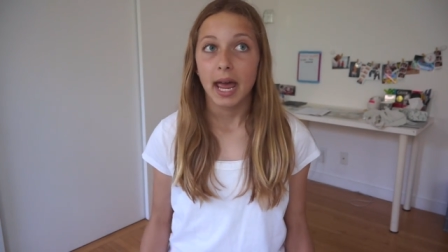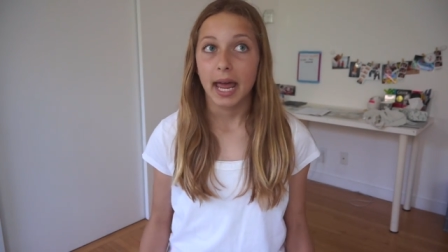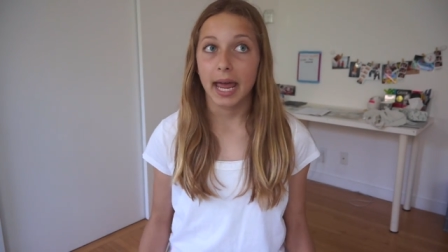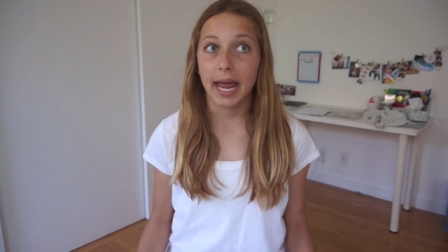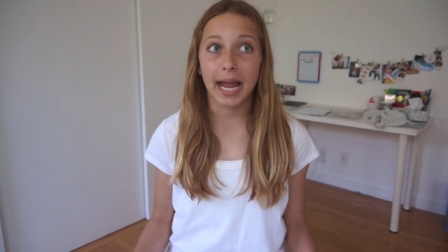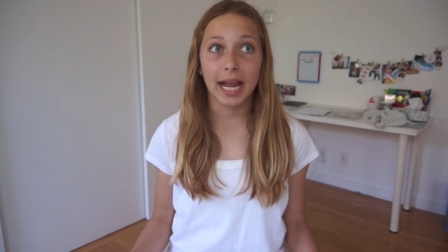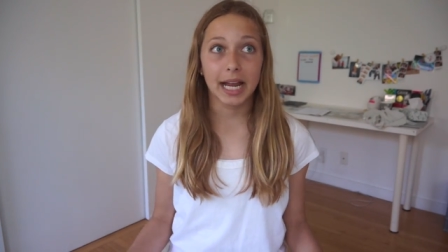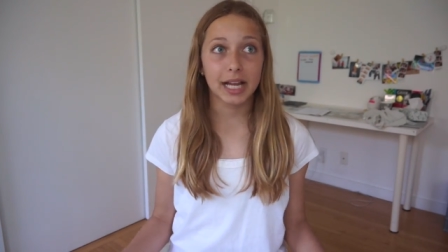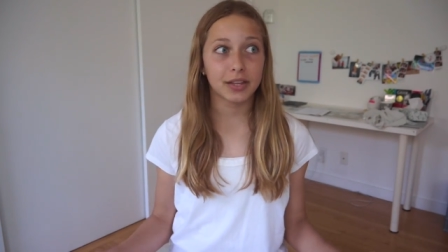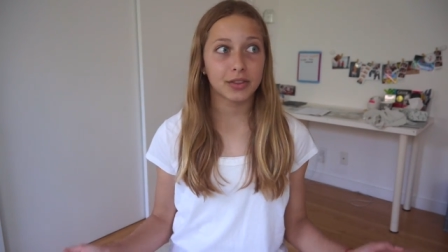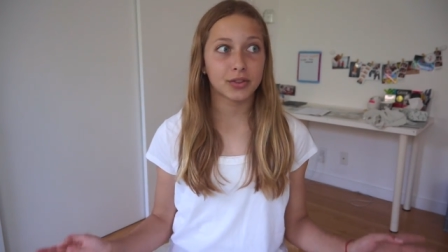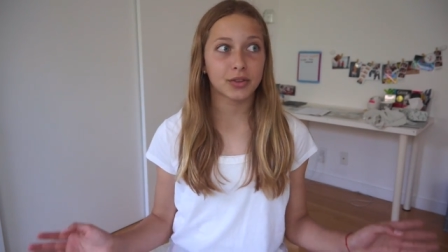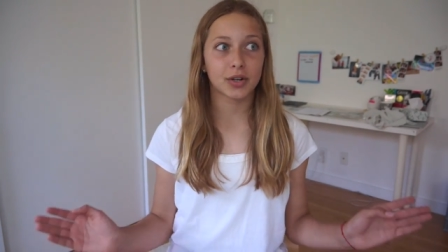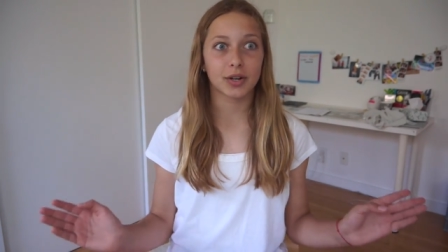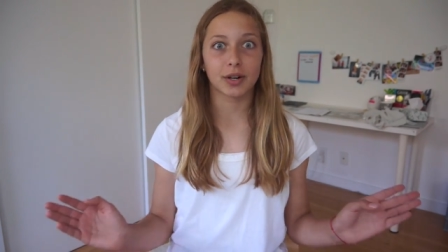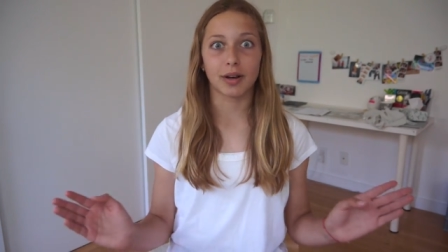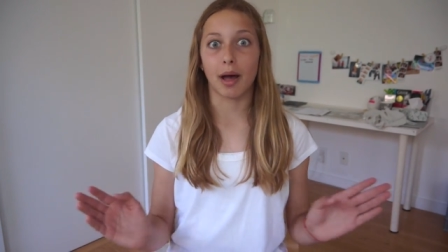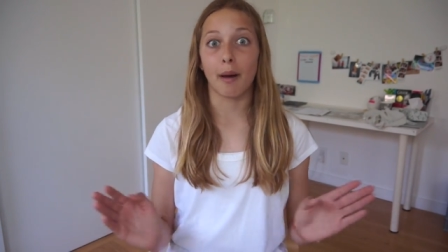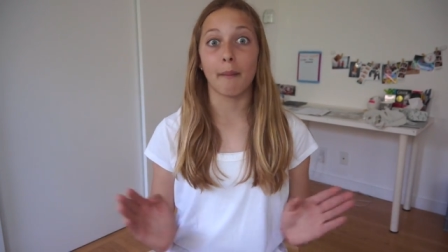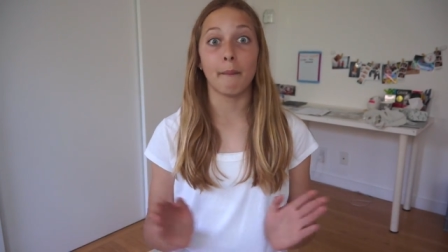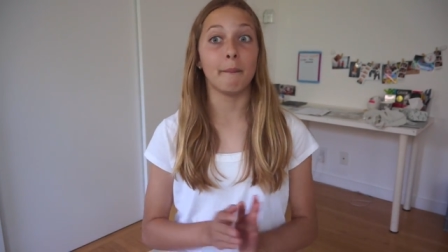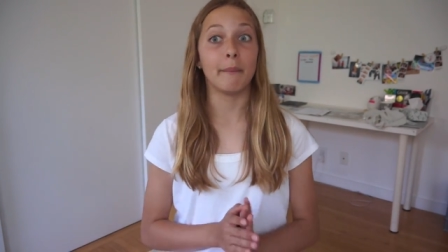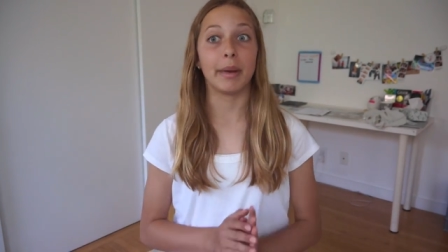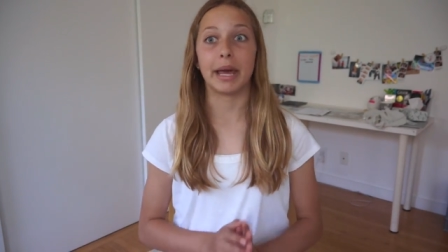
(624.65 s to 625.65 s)
and they're
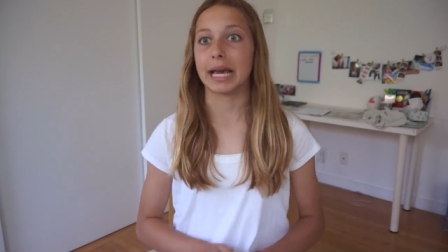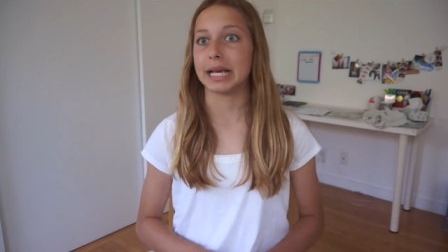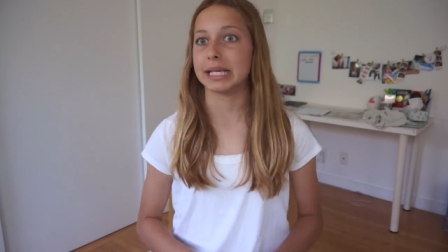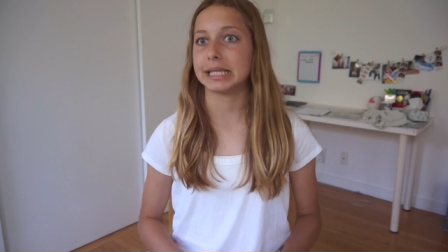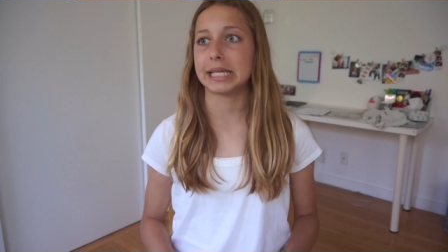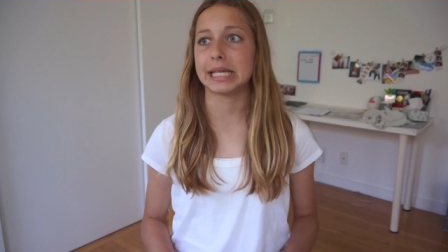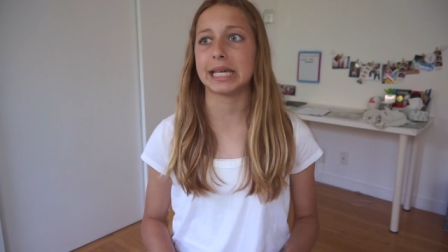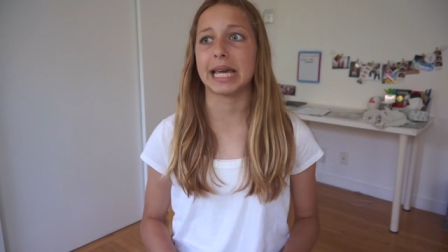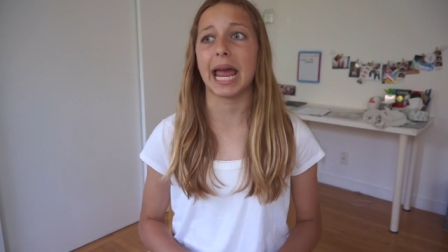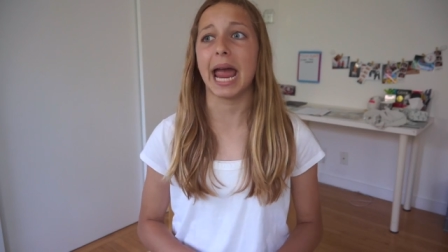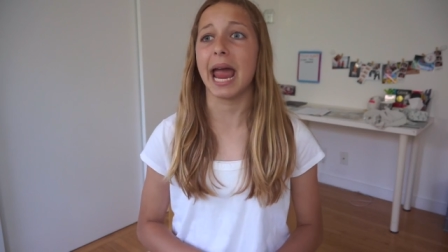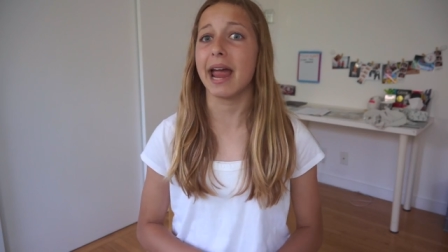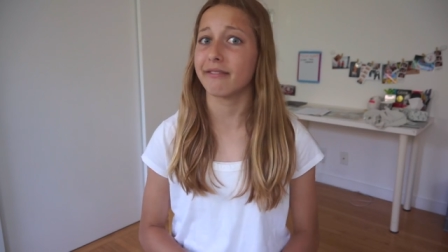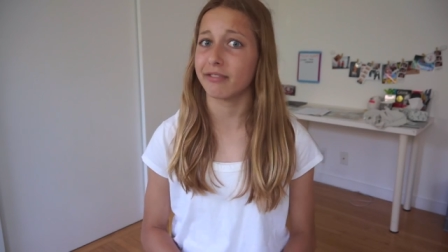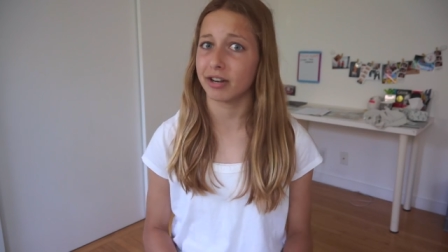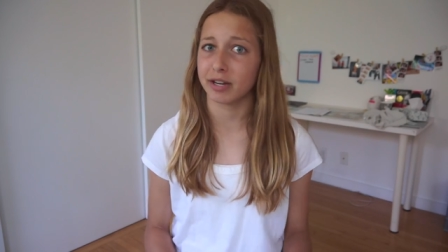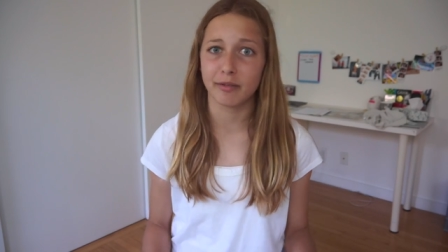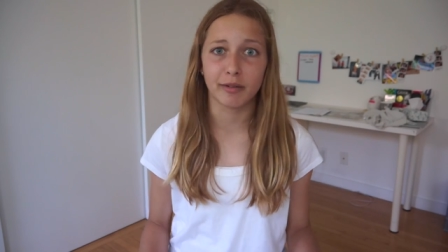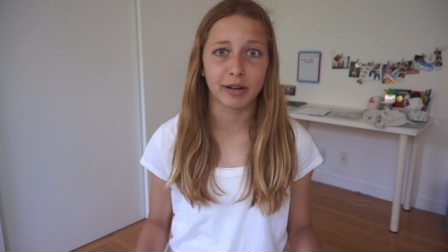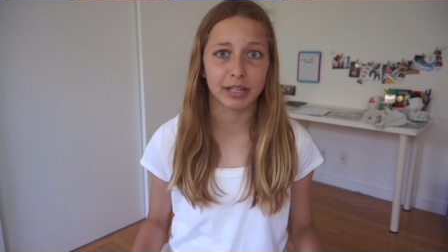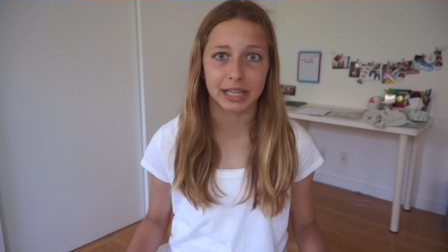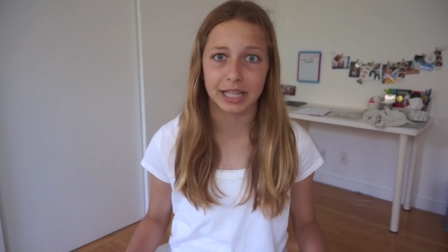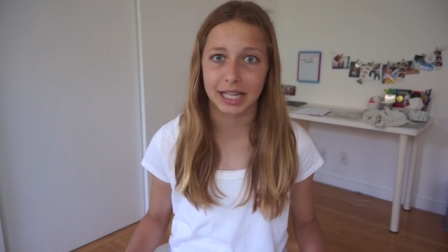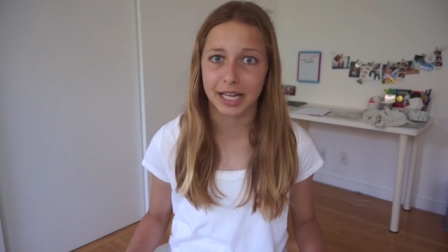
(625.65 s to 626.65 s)
amazing.
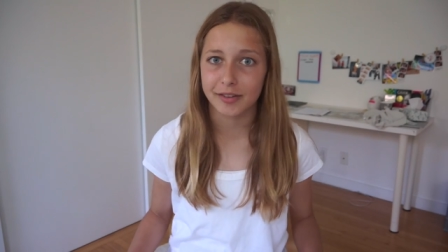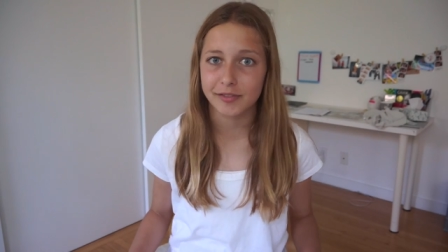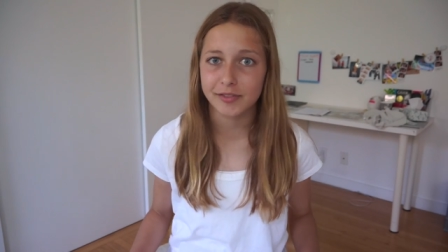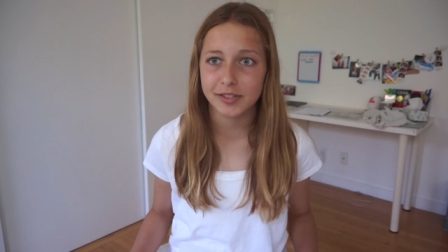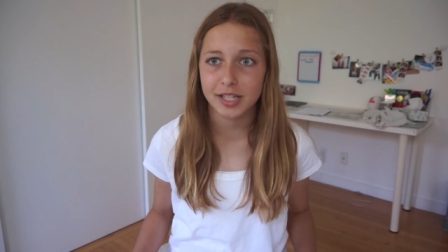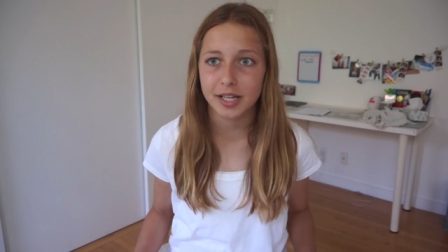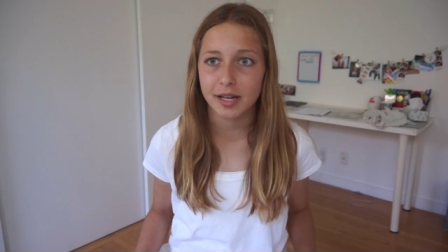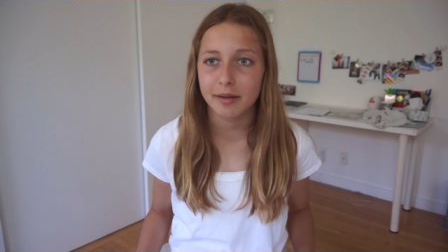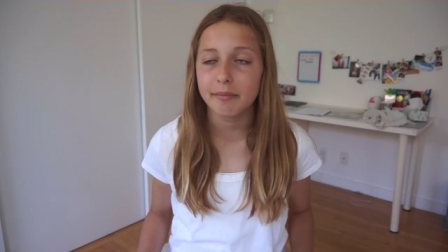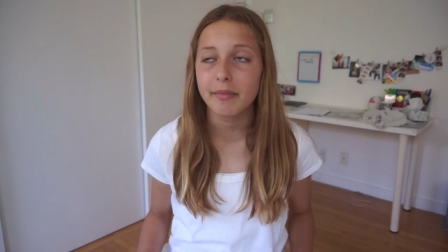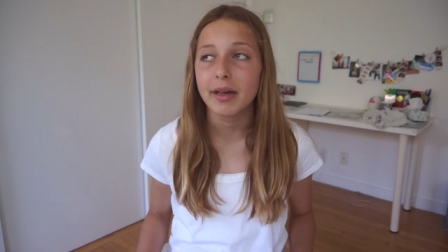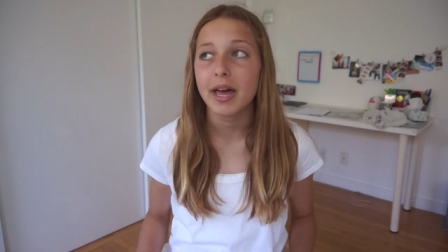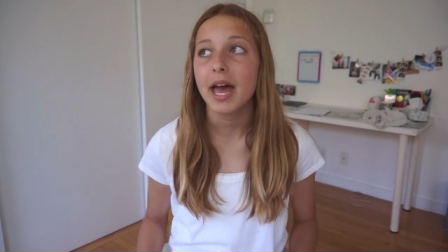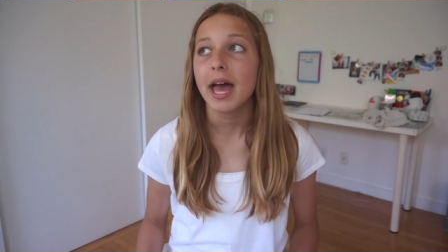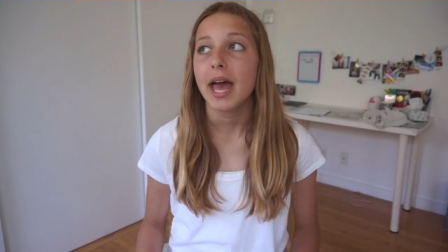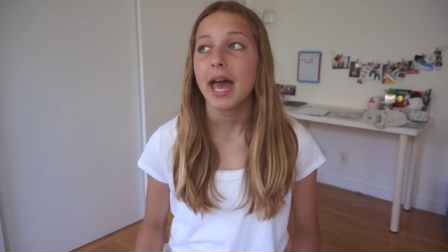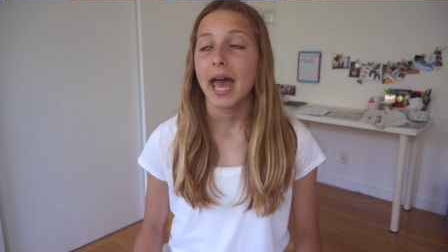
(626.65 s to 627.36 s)
Everyone loves them.